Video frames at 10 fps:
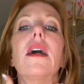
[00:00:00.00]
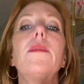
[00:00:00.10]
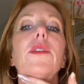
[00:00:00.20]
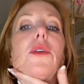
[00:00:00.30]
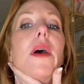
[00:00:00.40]

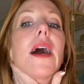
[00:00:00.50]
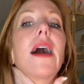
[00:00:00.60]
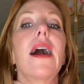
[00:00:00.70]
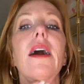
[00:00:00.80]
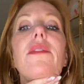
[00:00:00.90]
you
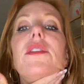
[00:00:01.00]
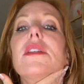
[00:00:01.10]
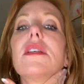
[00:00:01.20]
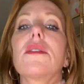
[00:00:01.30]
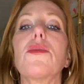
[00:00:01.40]
have.
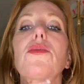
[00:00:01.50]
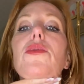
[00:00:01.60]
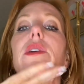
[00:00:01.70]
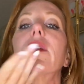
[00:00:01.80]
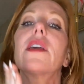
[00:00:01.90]
This is a
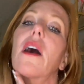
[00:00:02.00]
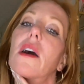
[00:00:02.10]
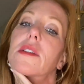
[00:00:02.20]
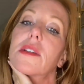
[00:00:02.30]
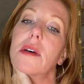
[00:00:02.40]
really
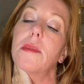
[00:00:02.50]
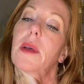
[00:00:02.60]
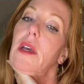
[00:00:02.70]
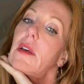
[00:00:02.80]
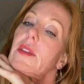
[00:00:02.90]
awesome,
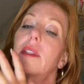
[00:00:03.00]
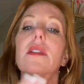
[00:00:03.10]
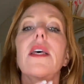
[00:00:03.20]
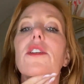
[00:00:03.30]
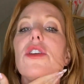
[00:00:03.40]
this is
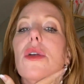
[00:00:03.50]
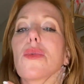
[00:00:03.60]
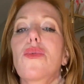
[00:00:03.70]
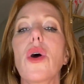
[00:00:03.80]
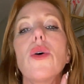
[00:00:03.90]
actually a
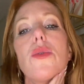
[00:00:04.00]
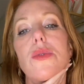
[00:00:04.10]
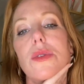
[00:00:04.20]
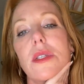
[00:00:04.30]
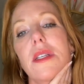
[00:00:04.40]

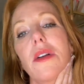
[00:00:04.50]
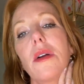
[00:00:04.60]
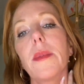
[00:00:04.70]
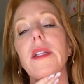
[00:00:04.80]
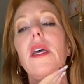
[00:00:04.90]
rose
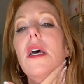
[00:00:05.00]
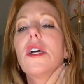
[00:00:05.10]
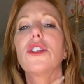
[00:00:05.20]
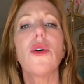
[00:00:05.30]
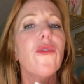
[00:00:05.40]
serum, and
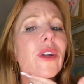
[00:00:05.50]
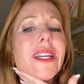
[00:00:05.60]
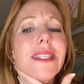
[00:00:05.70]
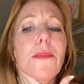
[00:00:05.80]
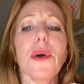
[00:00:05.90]
don't
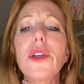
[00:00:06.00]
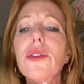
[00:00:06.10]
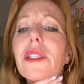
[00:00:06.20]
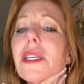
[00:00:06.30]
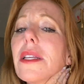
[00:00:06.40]
forget to put your
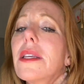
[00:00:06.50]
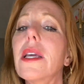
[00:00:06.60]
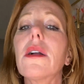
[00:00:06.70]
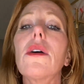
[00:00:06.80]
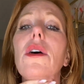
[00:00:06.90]

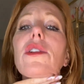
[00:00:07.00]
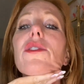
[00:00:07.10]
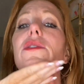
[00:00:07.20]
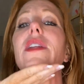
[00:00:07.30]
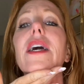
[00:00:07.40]
skincare on
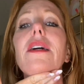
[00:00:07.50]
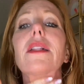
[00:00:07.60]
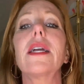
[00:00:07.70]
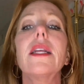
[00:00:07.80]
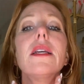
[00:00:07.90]
your neck,
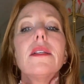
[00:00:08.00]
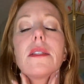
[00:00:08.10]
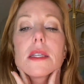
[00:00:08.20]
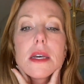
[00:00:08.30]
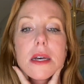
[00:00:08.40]

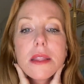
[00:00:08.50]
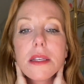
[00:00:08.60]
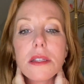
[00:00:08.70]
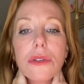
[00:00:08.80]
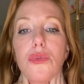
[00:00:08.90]
ladies.
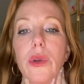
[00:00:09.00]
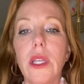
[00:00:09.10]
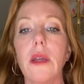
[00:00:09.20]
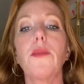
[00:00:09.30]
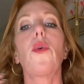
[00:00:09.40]
This is
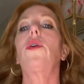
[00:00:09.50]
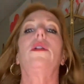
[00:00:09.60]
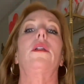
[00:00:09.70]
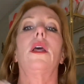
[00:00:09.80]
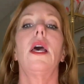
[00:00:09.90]
really
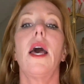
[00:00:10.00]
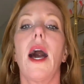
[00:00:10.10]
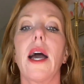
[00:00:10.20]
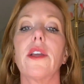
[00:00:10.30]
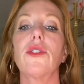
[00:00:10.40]
important.
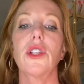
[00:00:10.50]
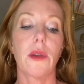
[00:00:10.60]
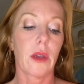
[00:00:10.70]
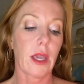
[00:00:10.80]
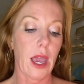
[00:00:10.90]
I
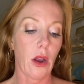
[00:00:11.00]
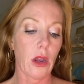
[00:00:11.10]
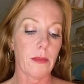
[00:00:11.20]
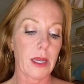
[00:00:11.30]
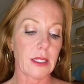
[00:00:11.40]
usually
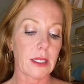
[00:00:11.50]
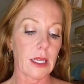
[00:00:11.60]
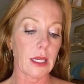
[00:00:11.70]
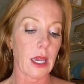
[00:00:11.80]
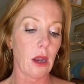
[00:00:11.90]
carry my
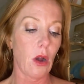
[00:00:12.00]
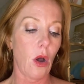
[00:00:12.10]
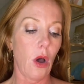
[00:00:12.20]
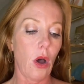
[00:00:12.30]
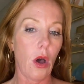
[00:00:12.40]
skincare
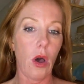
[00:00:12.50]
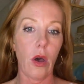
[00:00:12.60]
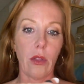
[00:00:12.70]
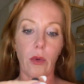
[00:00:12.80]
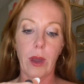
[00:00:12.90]

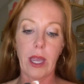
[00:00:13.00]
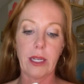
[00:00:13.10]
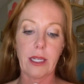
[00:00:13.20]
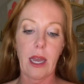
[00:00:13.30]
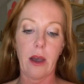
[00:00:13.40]
all the way
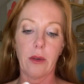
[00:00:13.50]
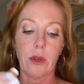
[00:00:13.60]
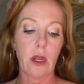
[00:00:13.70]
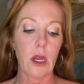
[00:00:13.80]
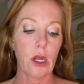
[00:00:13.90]
down
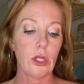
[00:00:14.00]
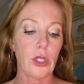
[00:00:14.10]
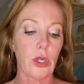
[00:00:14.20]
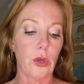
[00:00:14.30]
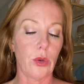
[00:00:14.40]

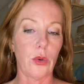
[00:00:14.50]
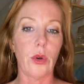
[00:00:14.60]
to